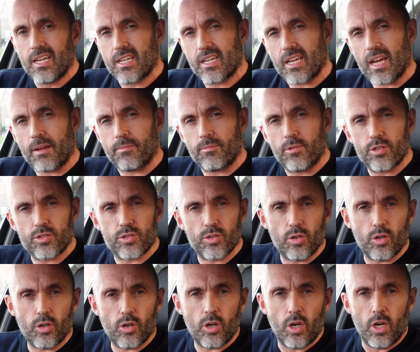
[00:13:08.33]
cameras
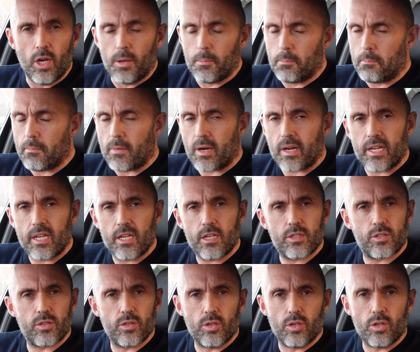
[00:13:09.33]
or
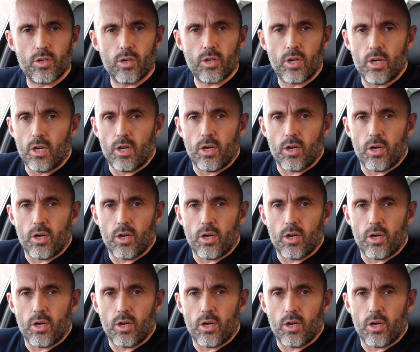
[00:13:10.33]
mics or